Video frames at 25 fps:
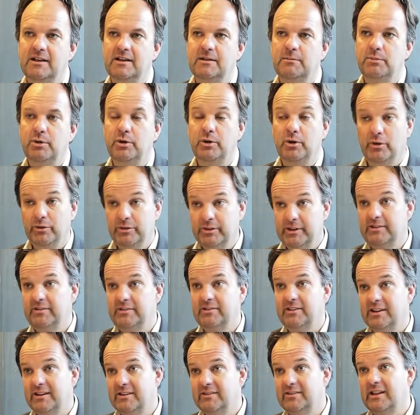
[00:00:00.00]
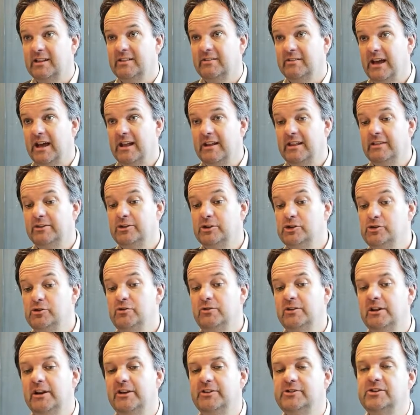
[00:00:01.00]
put on these things, and the due
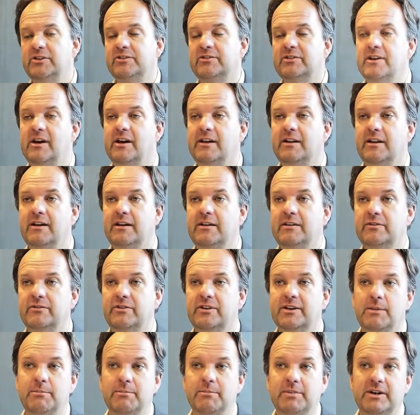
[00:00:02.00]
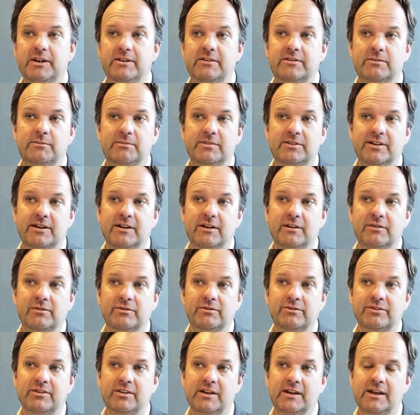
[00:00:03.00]
diligence guidelines for companies
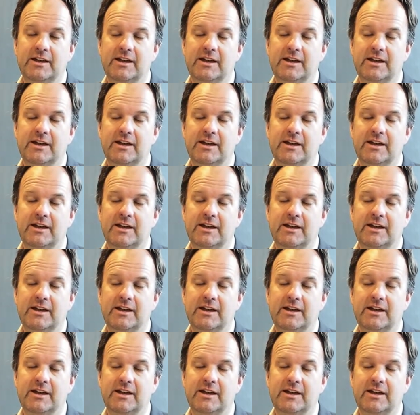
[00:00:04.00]
themselves.